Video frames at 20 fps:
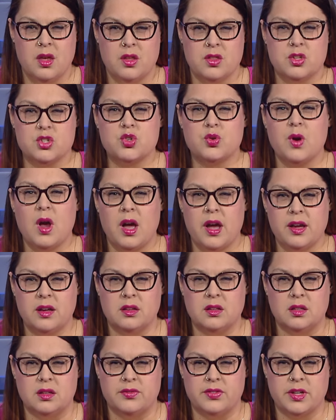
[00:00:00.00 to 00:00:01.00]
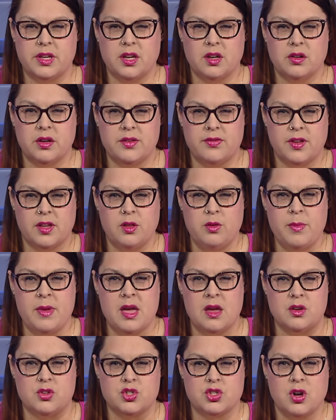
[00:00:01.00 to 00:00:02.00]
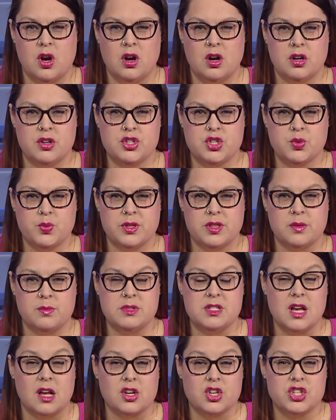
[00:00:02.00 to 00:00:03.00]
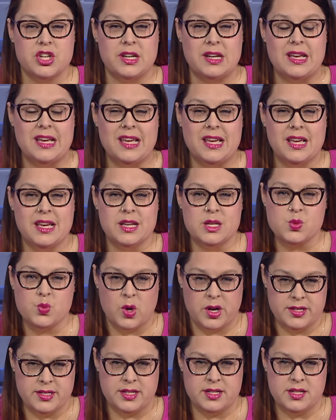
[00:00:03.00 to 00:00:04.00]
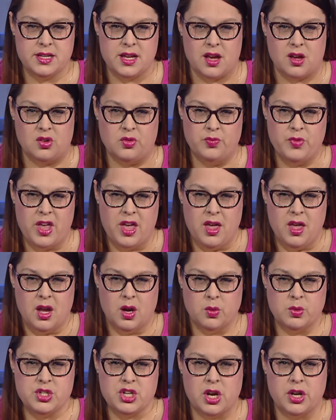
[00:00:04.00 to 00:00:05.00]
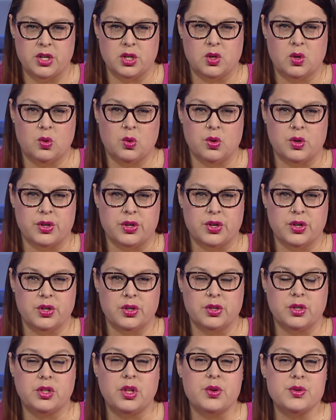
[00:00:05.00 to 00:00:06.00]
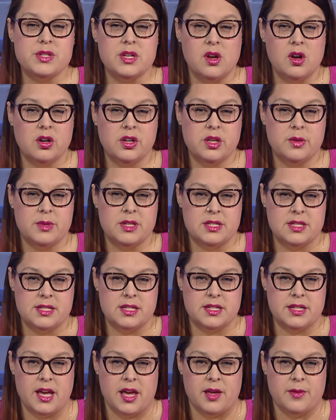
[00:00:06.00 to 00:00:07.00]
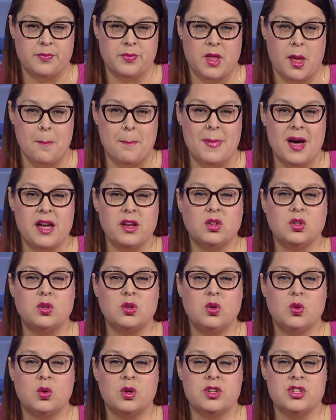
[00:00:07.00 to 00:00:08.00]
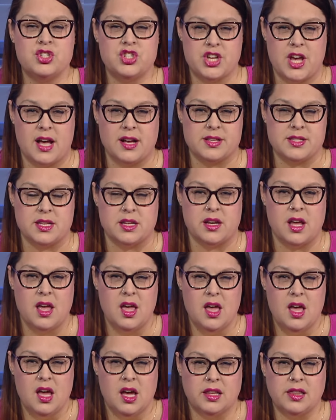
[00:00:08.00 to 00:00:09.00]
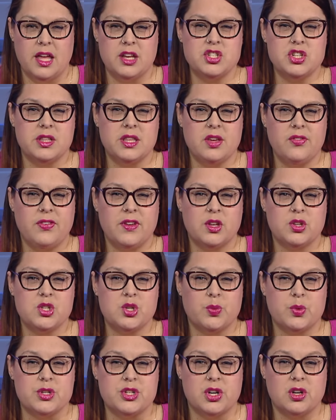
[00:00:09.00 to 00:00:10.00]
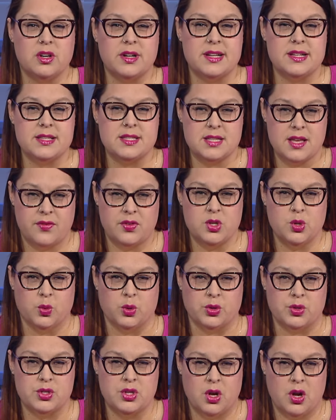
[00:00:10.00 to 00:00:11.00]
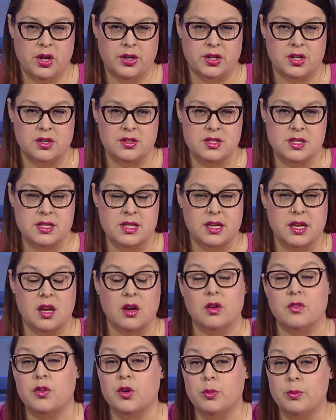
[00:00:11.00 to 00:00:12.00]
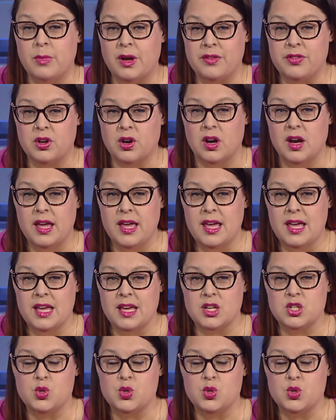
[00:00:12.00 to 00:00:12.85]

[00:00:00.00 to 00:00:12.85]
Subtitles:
The trial of a Cary Vale man charged with abduction is winding down. A Regina court heard closing arguments today. Michael Gordon Jackson allegedly failed to return his 7-year-old daughter to the care of her mother in